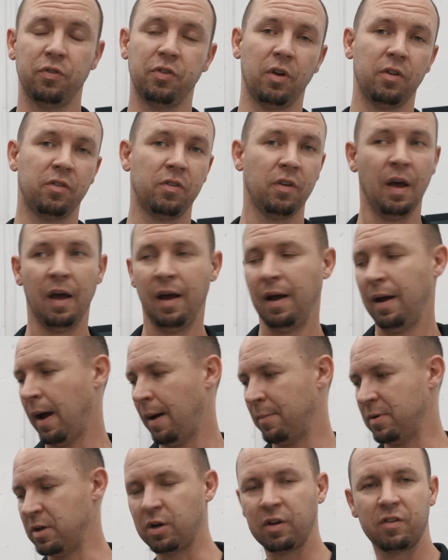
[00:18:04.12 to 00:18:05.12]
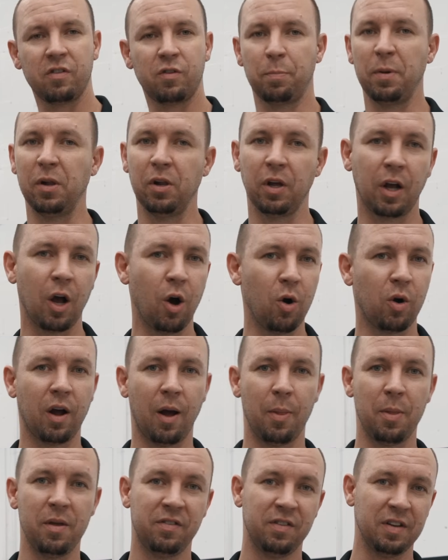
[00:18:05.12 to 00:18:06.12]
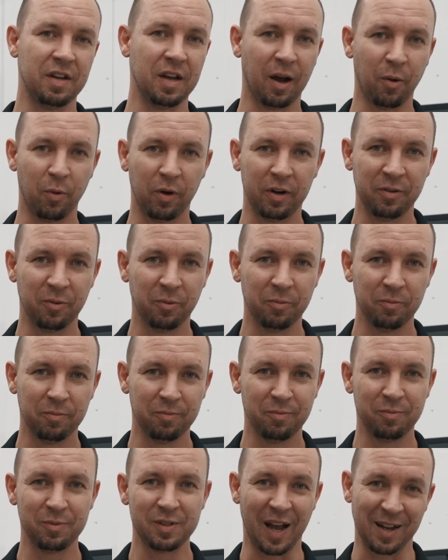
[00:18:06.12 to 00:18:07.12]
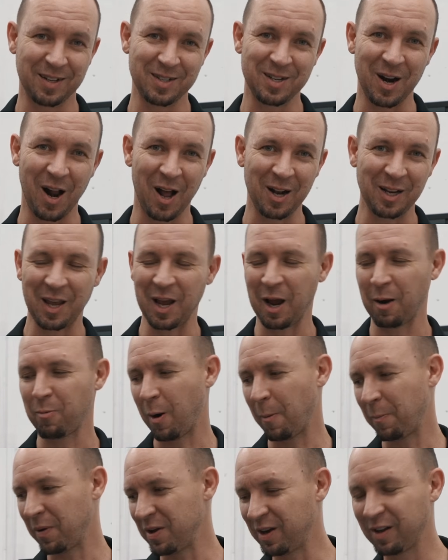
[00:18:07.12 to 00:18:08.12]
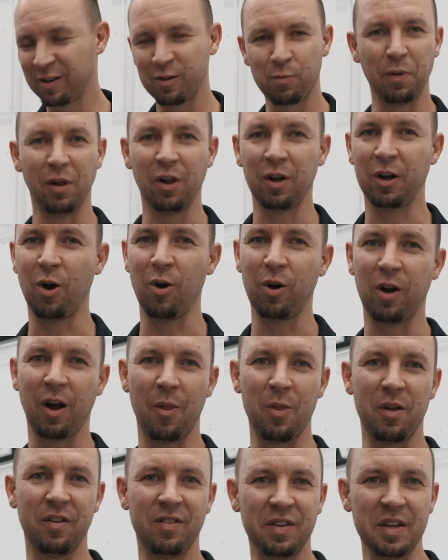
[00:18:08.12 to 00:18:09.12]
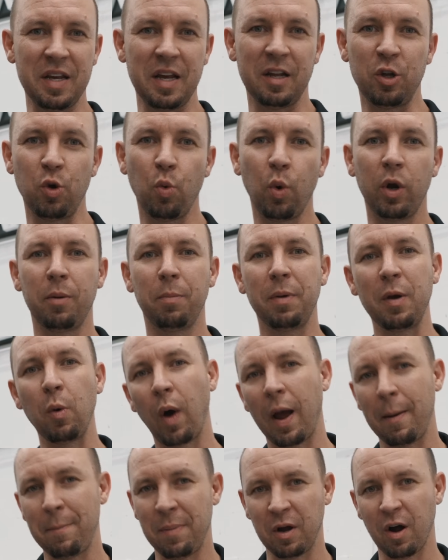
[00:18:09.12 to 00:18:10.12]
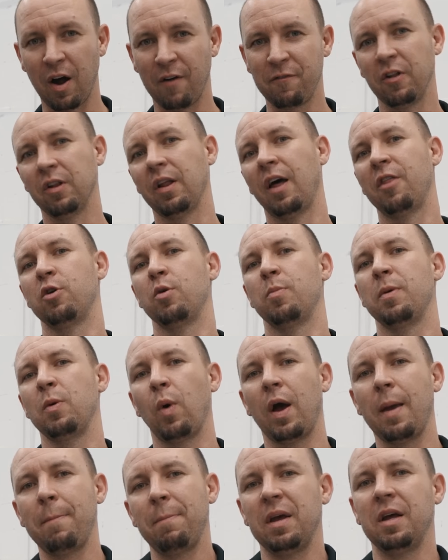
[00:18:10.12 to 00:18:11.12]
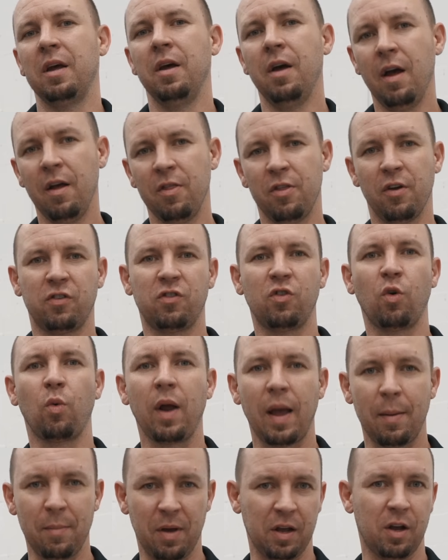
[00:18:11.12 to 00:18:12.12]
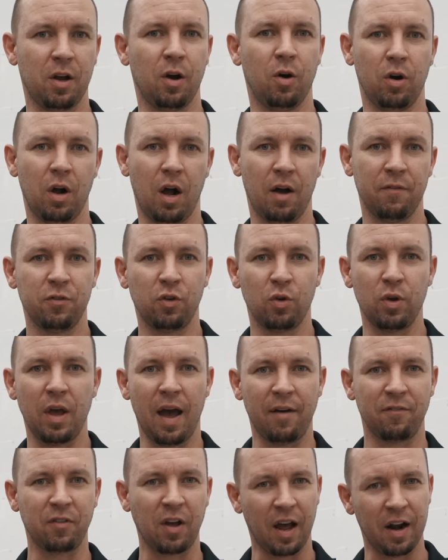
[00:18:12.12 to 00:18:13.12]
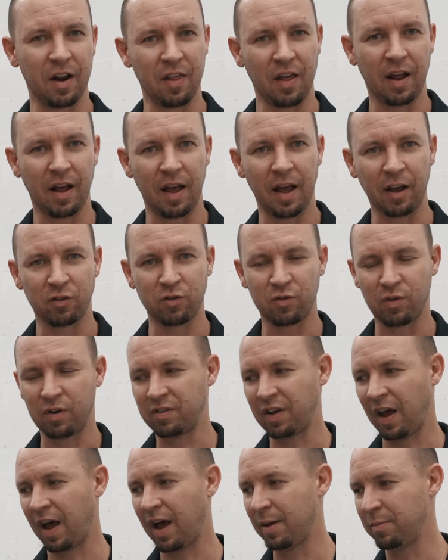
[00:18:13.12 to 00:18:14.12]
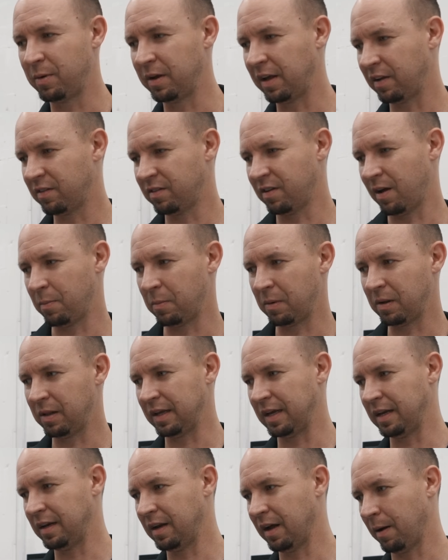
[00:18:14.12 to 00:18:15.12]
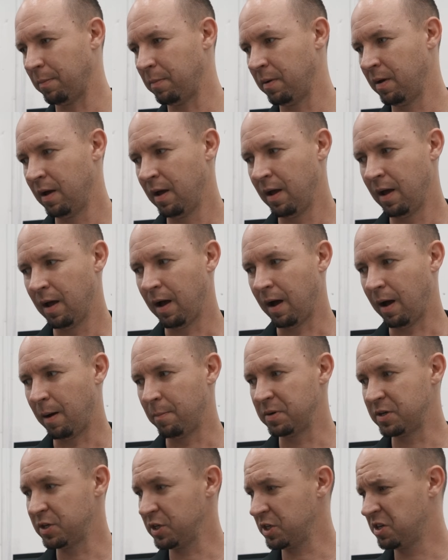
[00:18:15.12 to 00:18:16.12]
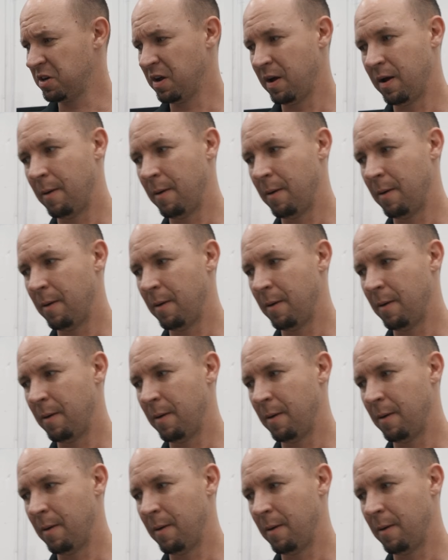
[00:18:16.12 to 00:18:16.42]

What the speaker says: So it's, I mean, you could spill a Coke on this seat. I wouldn't test it on camera, but you could spill a Coke on this seat and you wouldn't be wiping off the leather. You'd be wiping the ceramic coat off. So you have kind of that extra time to get something cleaned up. But just